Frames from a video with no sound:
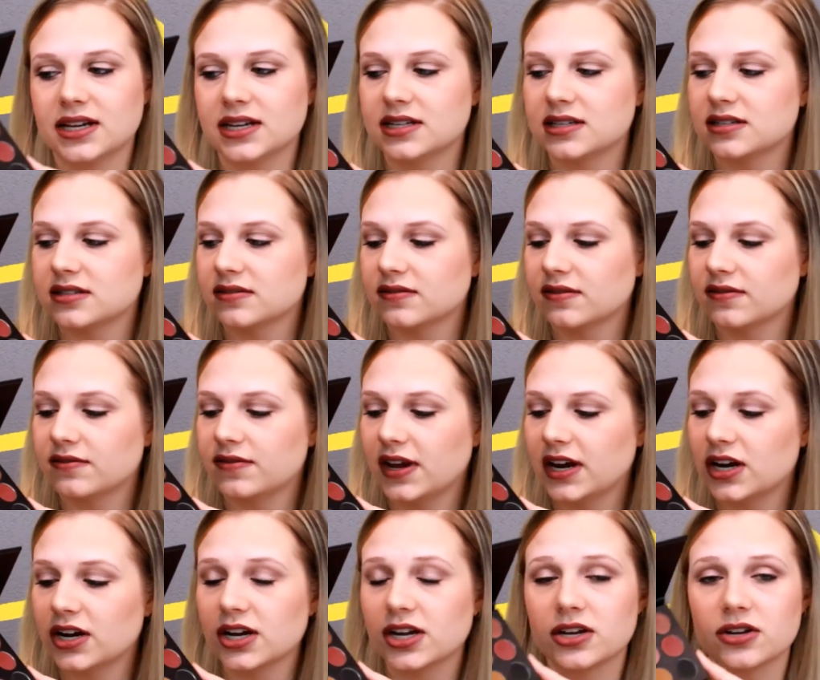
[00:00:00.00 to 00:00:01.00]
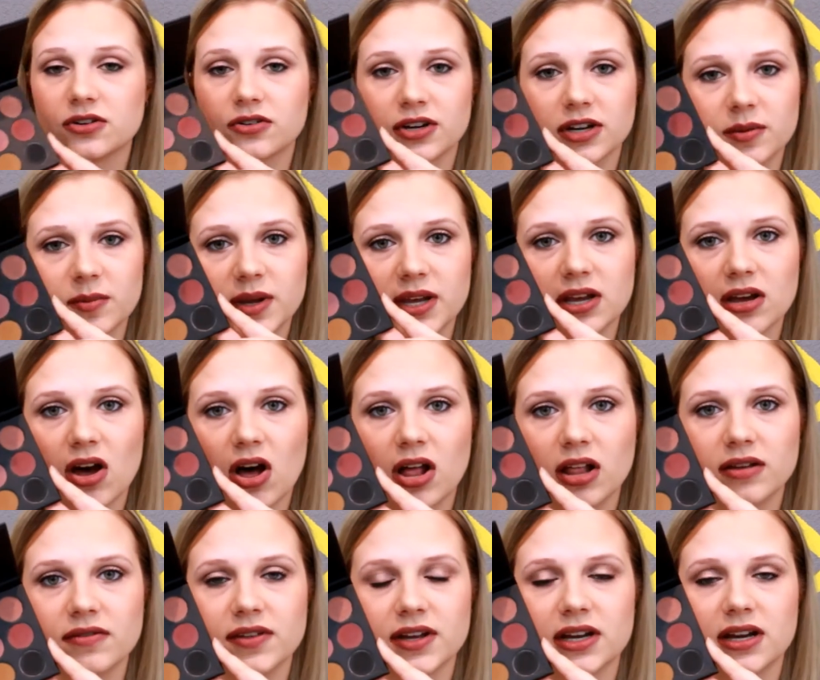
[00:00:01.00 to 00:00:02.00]
It's very creamy,
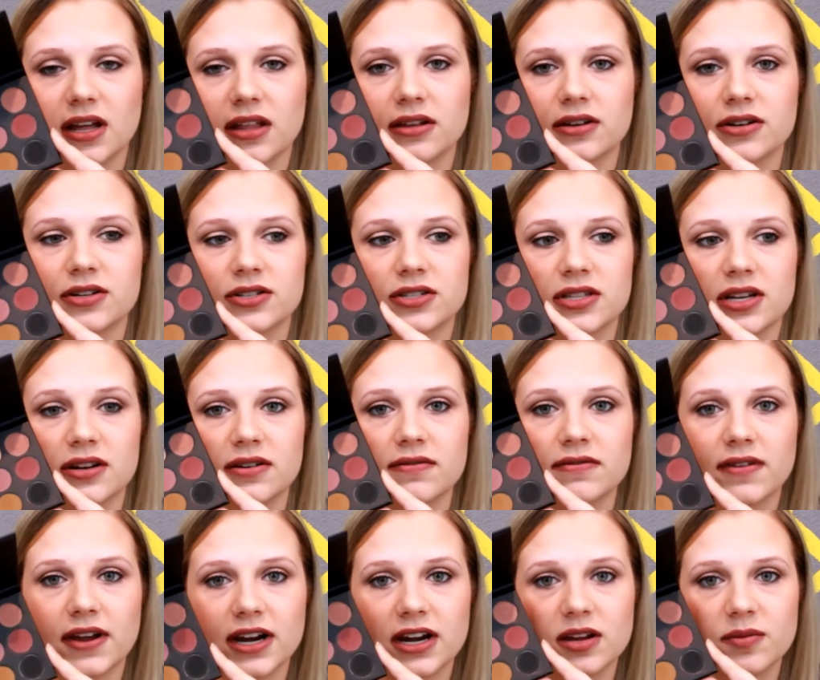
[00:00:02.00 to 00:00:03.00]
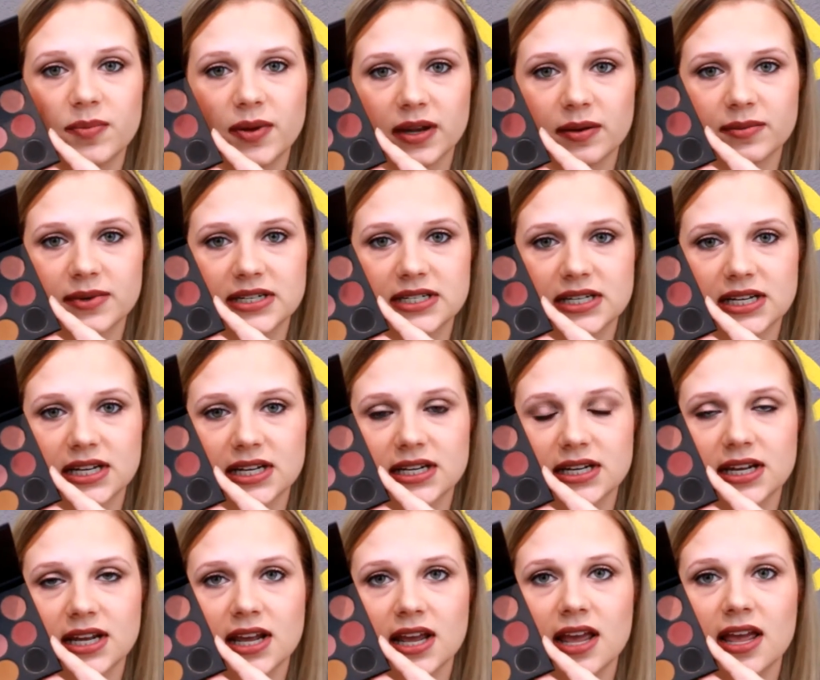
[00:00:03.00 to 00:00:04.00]
all of the colors, they're very
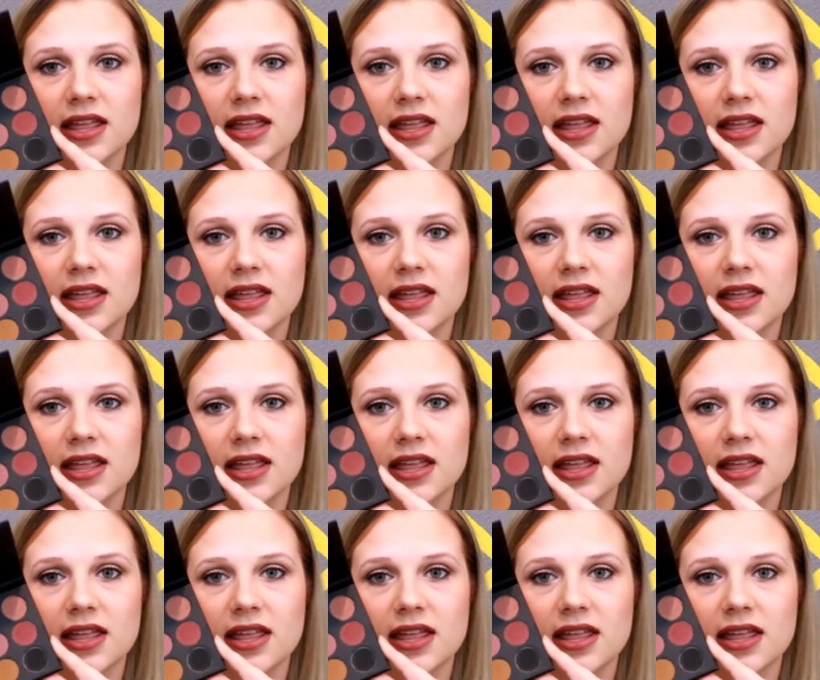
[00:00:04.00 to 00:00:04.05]
pigmented,